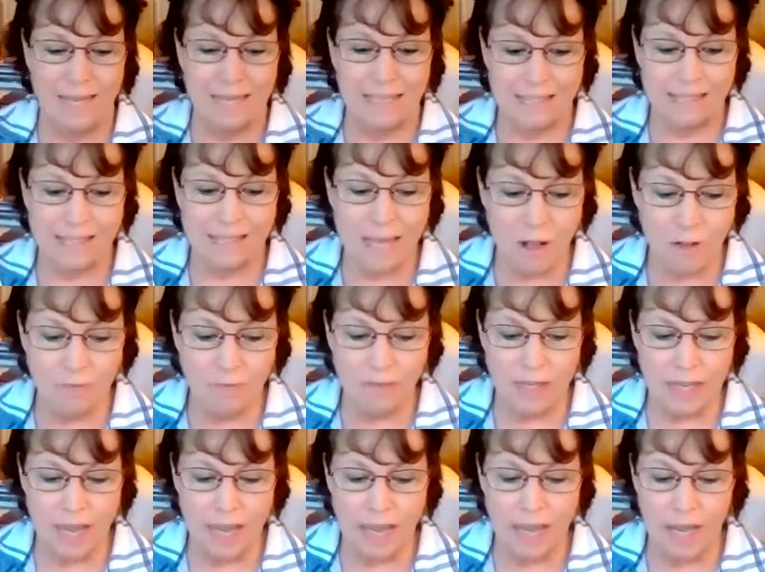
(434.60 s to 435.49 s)

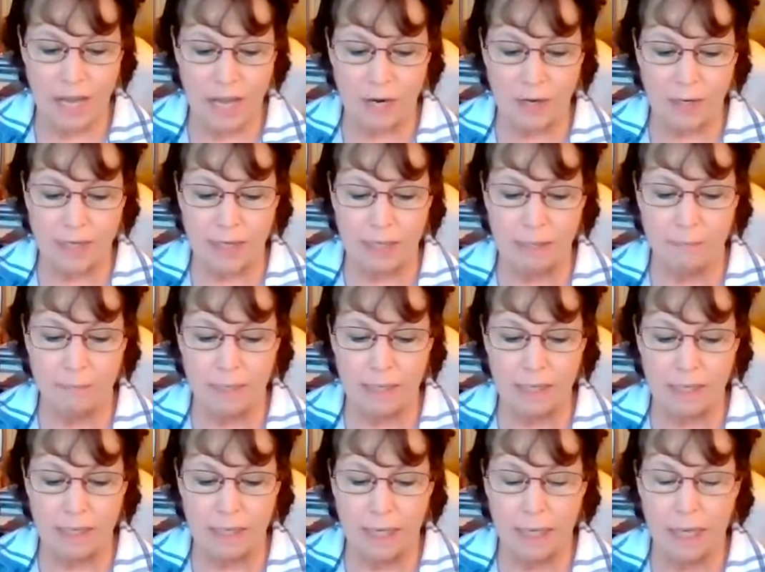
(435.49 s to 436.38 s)
Self-care can
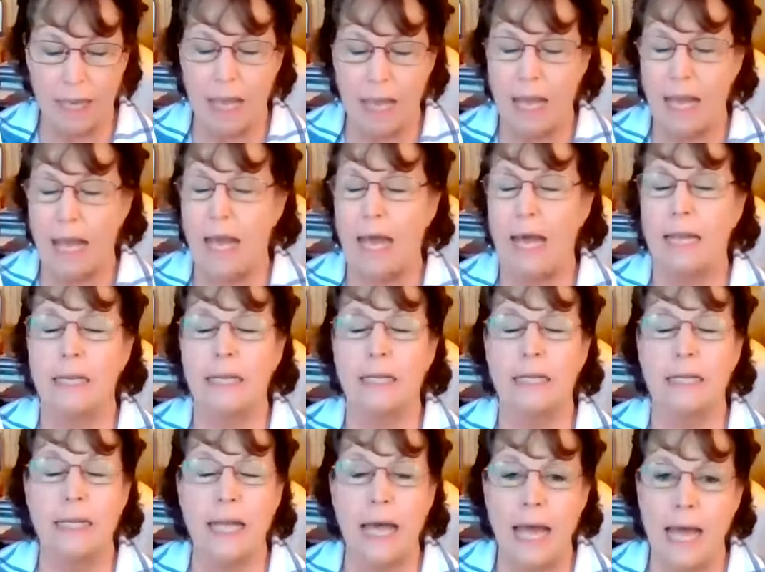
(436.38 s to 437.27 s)
mean at
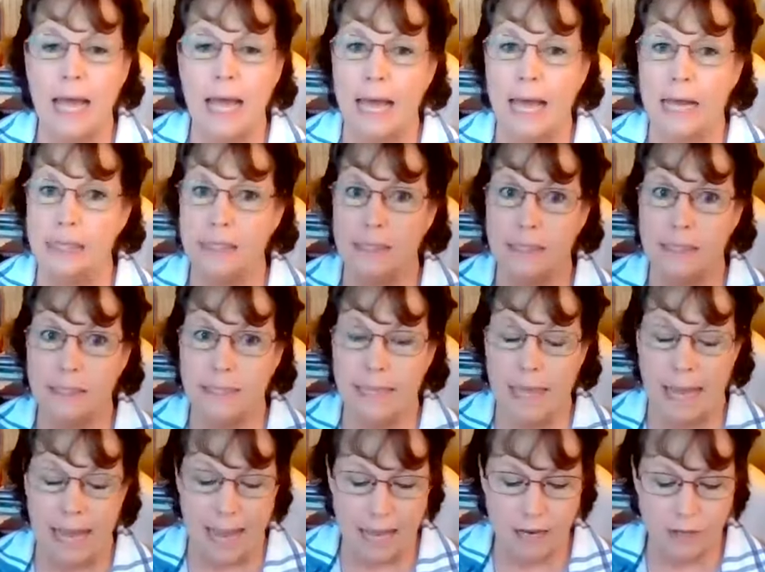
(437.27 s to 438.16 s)
last
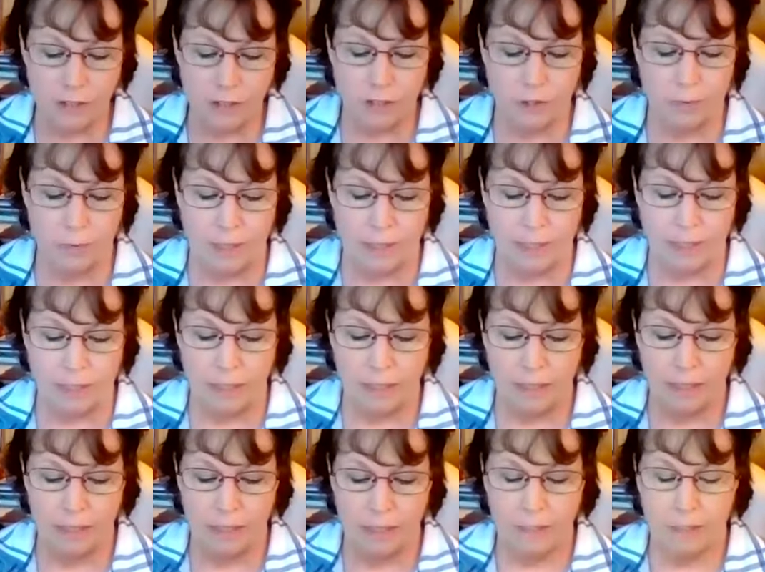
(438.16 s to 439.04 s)
entering
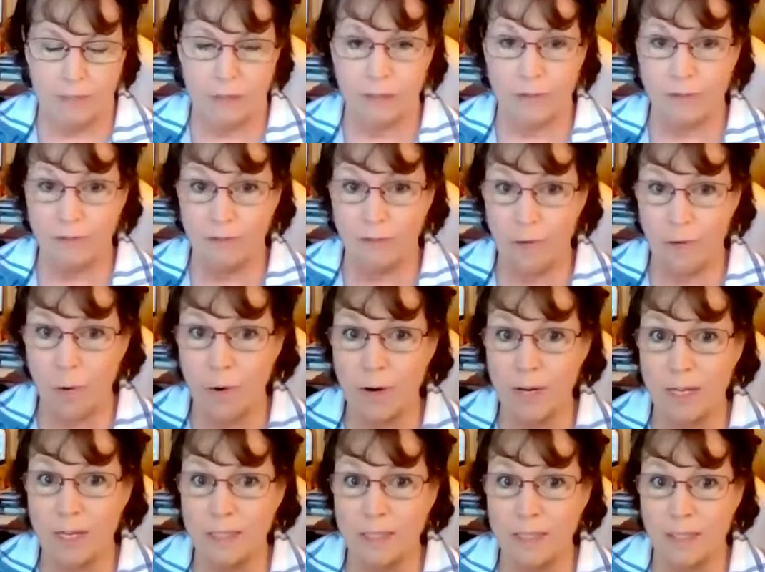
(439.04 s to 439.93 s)
the
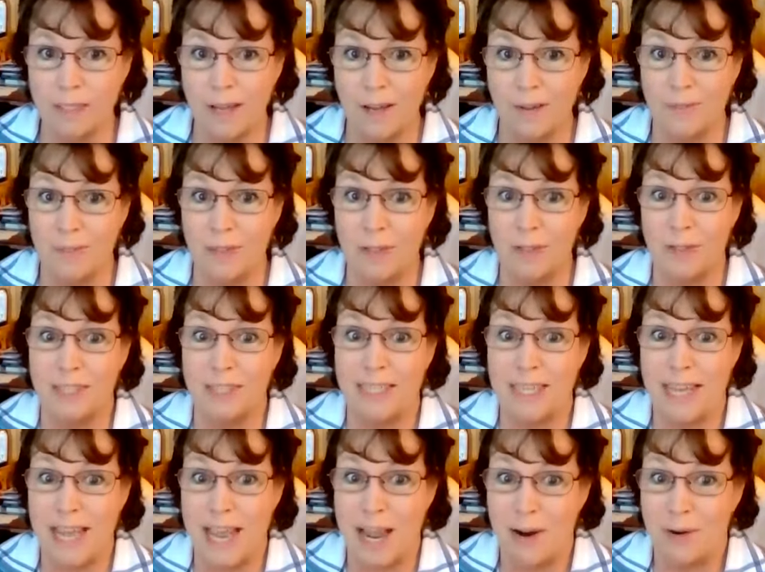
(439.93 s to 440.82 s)
forest of your
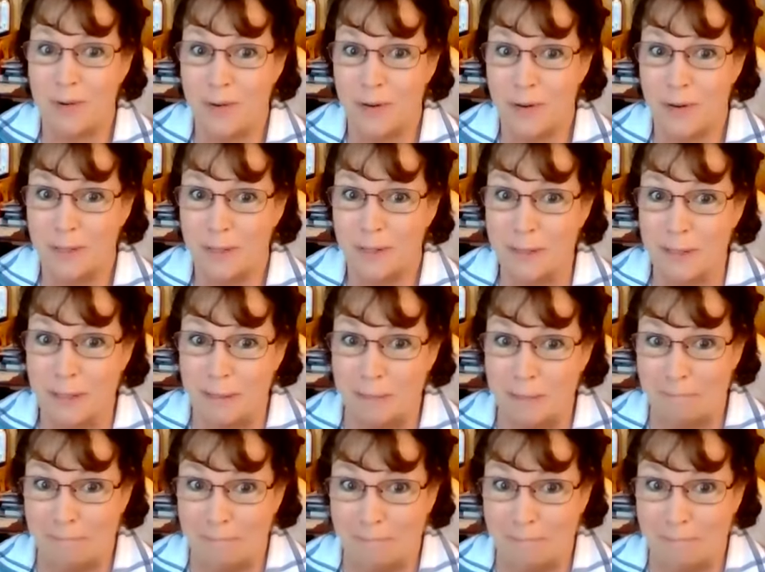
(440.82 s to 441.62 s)
terrors